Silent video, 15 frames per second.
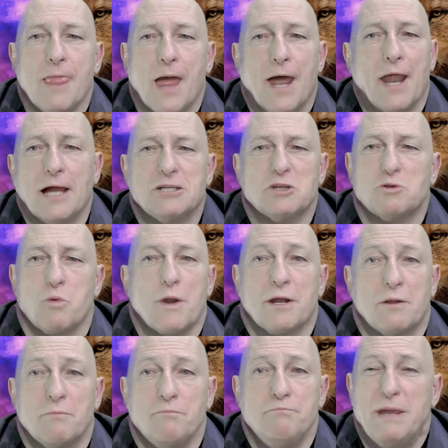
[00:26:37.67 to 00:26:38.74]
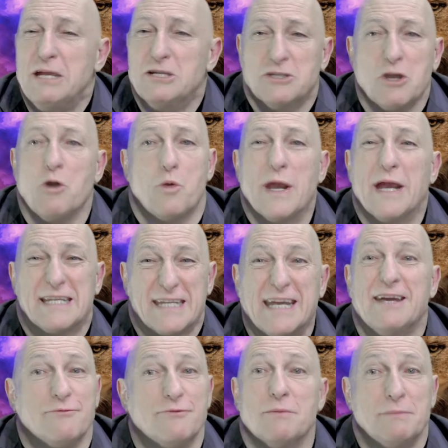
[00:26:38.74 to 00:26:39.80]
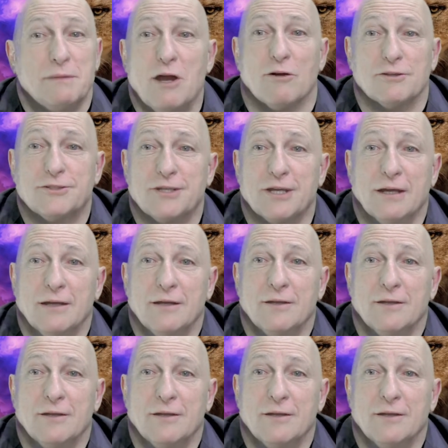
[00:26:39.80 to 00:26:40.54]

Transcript: And I just want to be so quick to give them the answer.